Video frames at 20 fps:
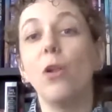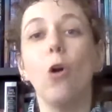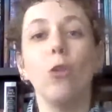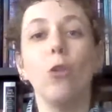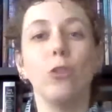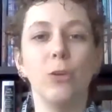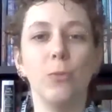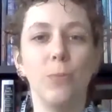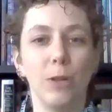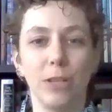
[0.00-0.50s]

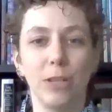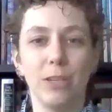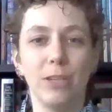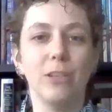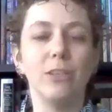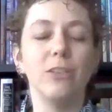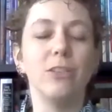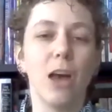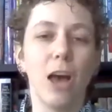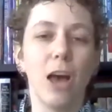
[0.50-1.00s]
ultimately
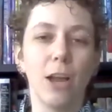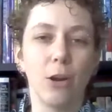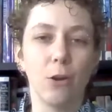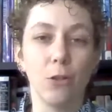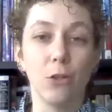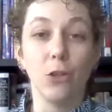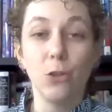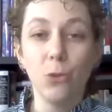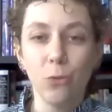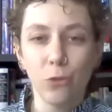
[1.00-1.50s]
desire
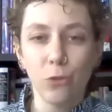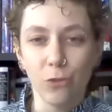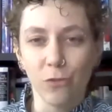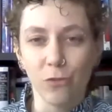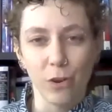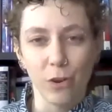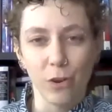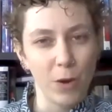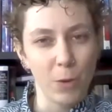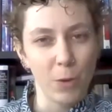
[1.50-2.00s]
the use
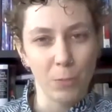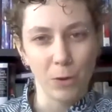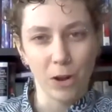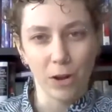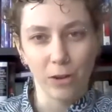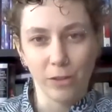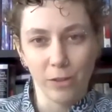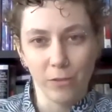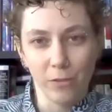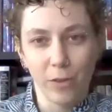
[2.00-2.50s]
of their
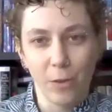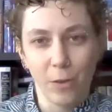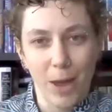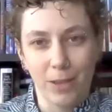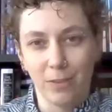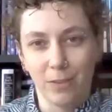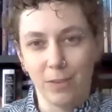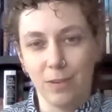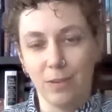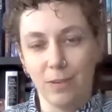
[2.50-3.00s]
reproductive
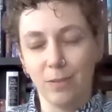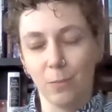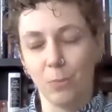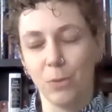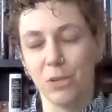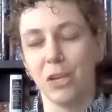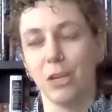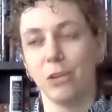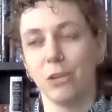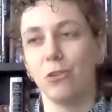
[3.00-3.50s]
capacities and
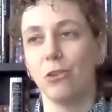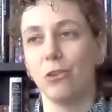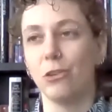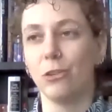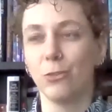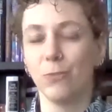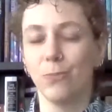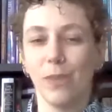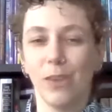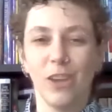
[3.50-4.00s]

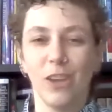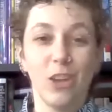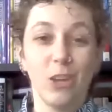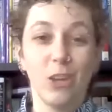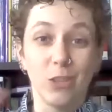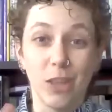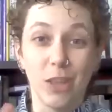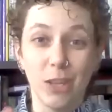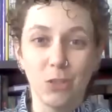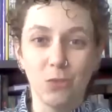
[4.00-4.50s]
potentials.
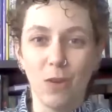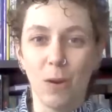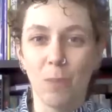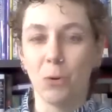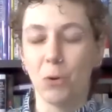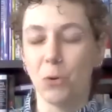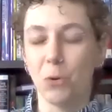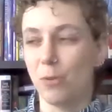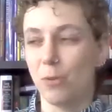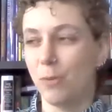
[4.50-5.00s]
So that's
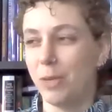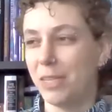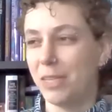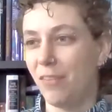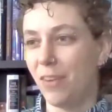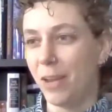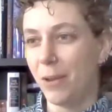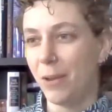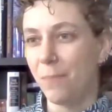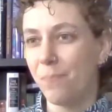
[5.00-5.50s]

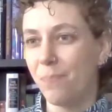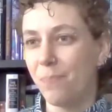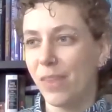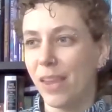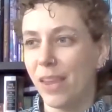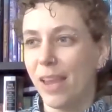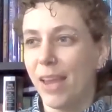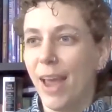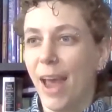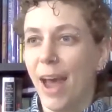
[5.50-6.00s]
repronormativity.
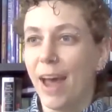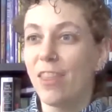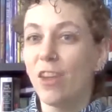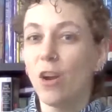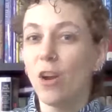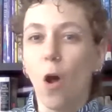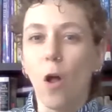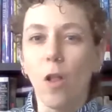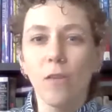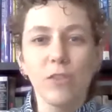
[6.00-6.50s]
And
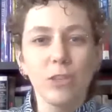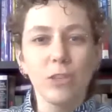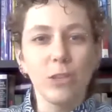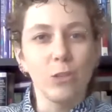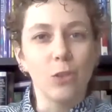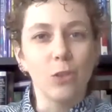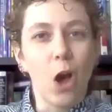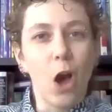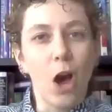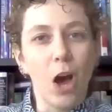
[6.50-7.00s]
then all of this
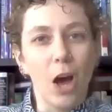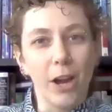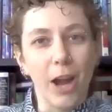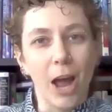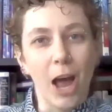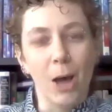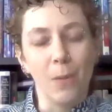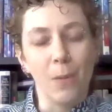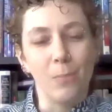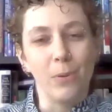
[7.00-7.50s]
is caught
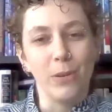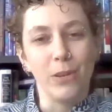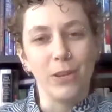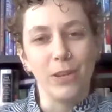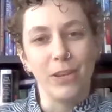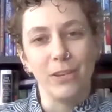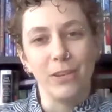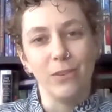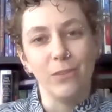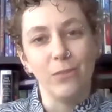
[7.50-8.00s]
up
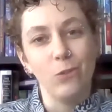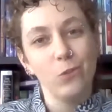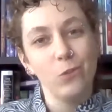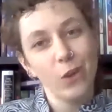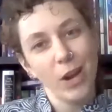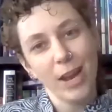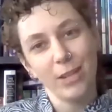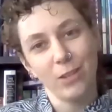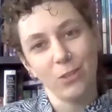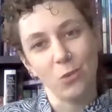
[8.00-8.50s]
in
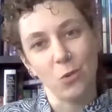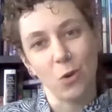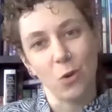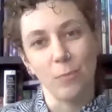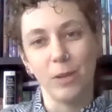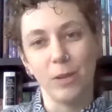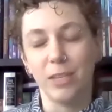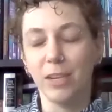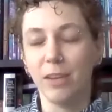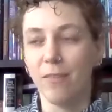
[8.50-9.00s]

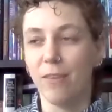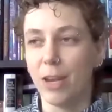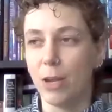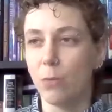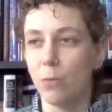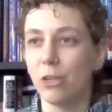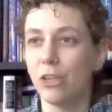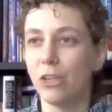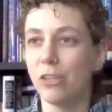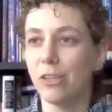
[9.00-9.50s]

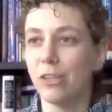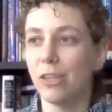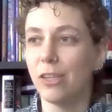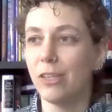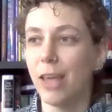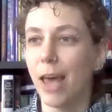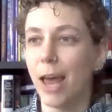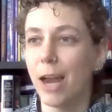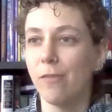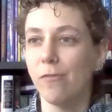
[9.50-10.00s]
transnormativity, which is a
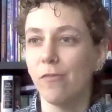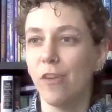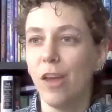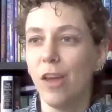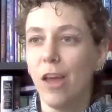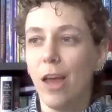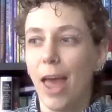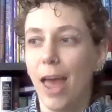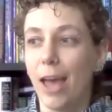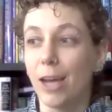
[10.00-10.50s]
set of
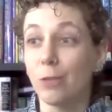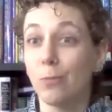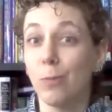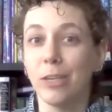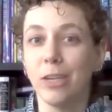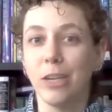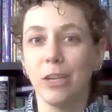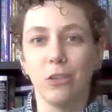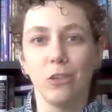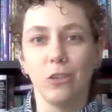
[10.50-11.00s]

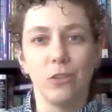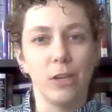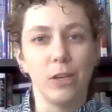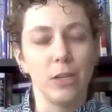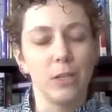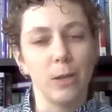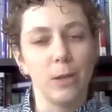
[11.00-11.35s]
expectations and